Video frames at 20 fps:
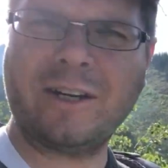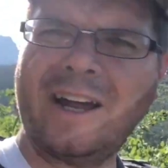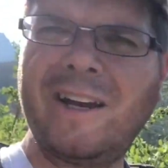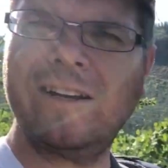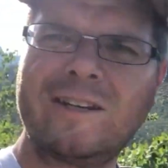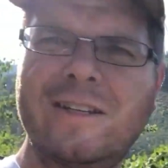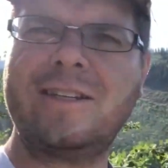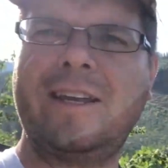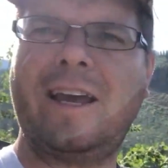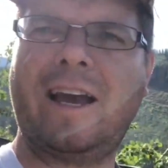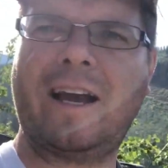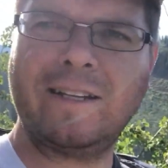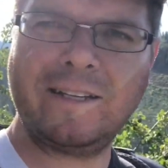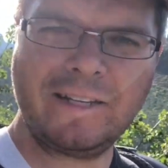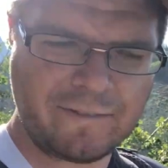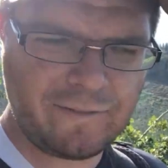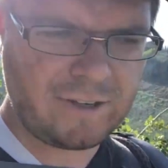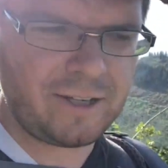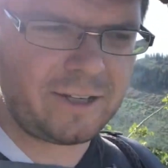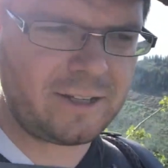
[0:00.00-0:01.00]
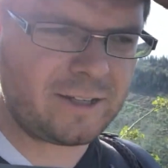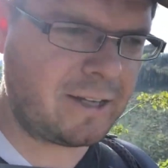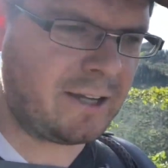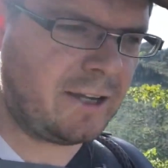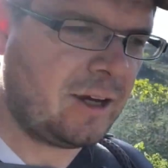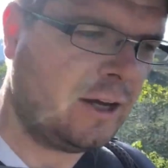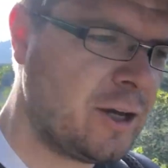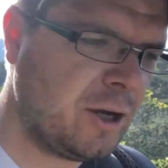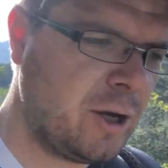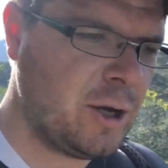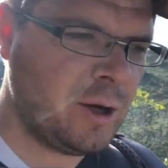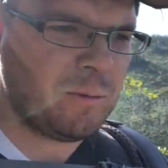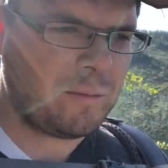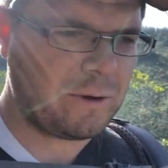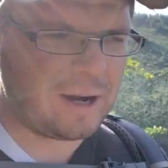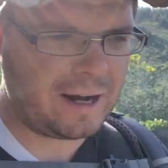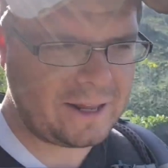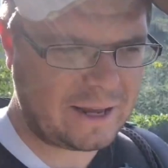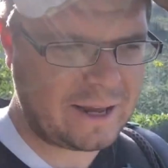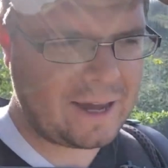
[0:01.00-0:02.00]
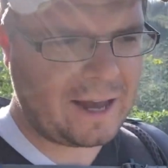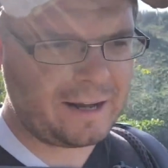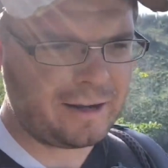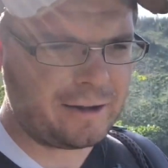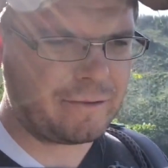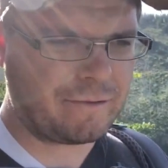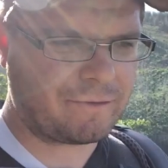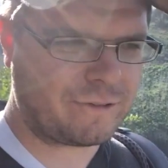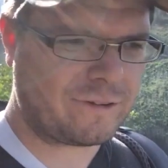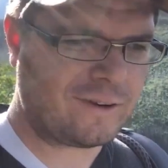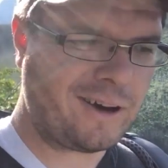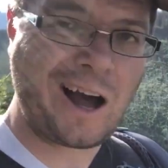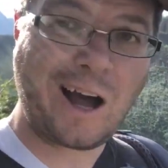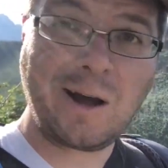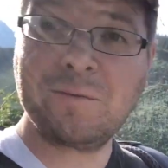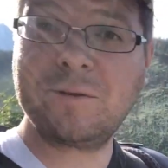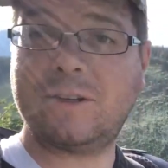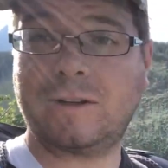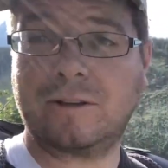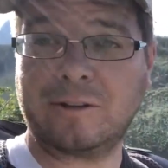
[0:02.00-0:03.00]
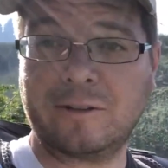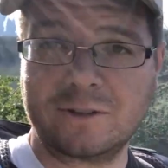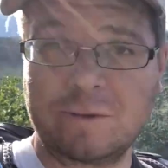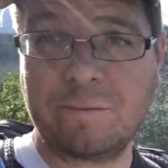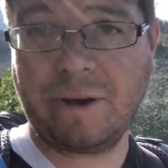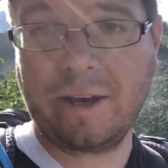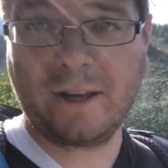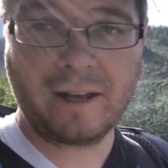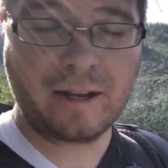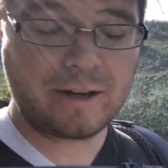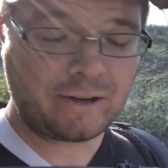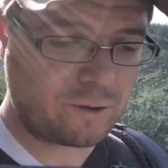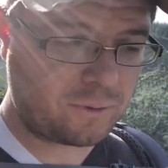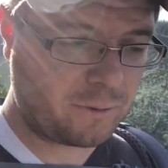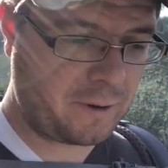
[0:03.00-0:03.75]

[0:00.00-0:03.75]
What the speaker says: not just the activities, but any kind of obstacles that may get in your